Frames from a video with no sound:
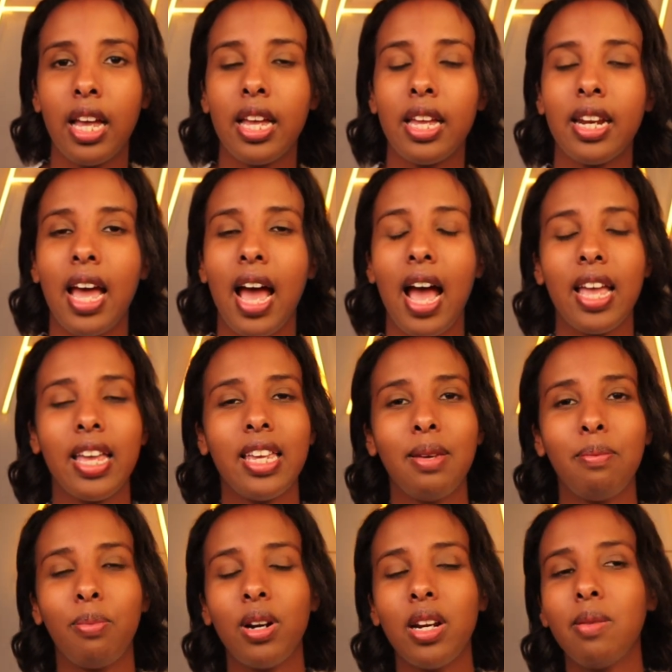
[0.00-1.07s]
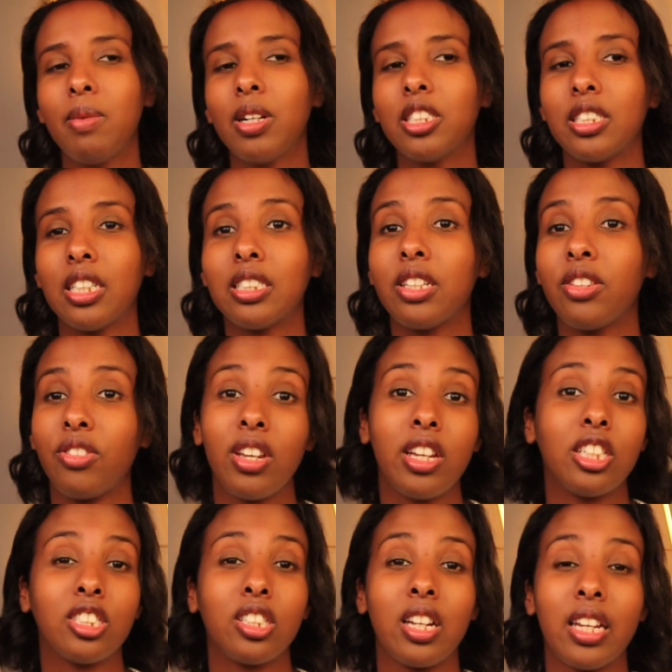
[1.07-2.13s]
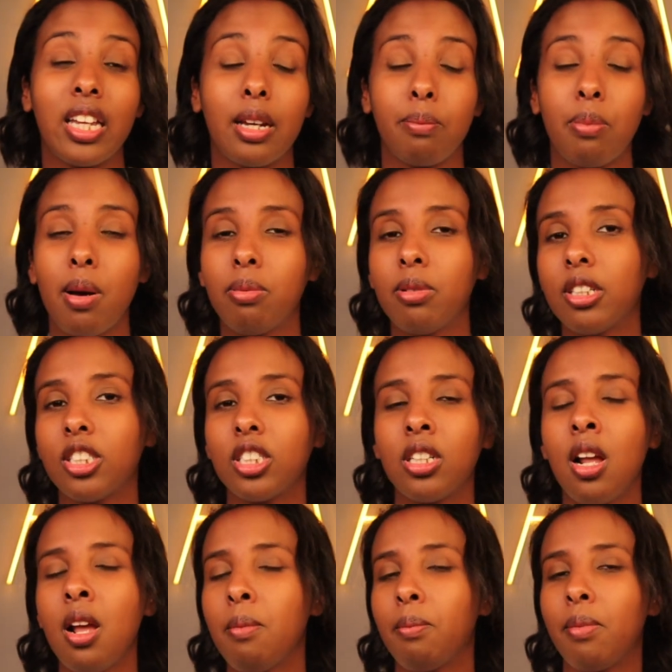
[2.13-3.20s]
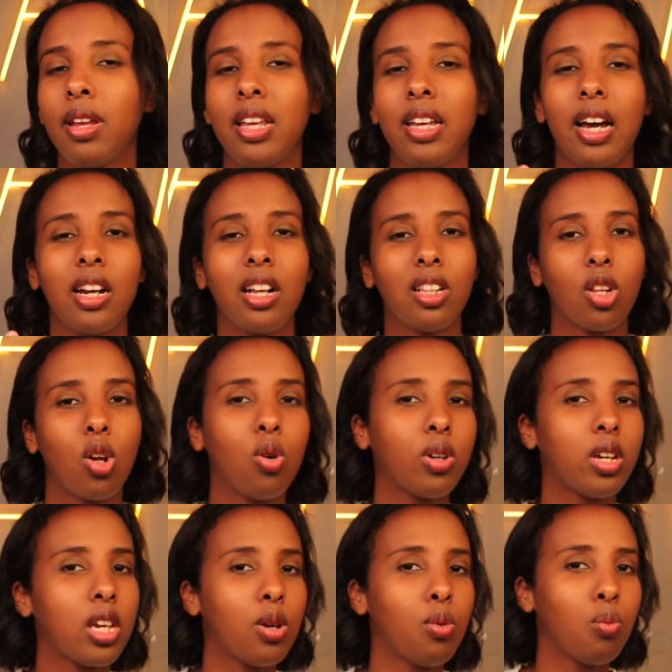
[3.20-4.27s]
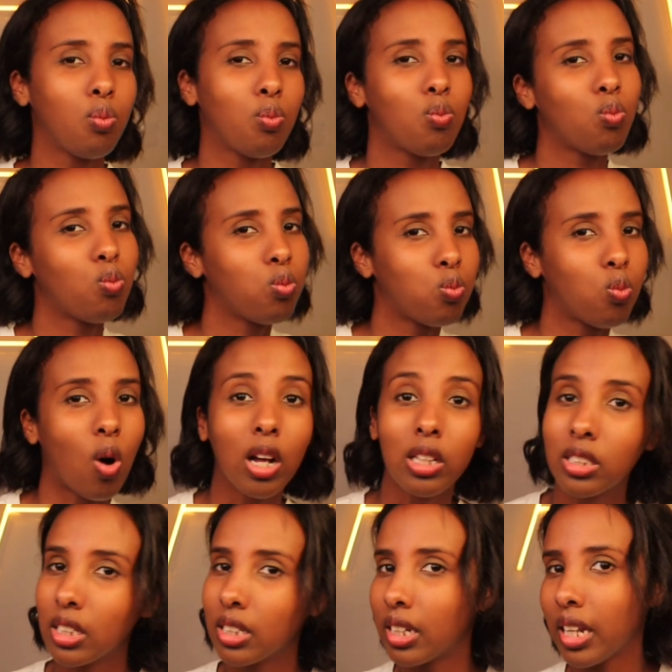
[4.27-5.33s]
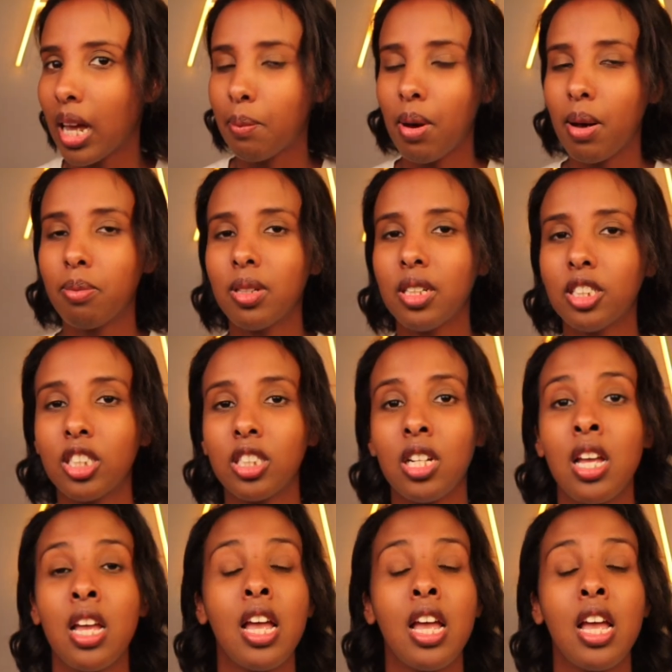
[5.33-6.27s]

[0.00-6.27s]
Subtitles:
And he pretty much doesn't think it's going to get published, but he kind of low-key wants it to get published.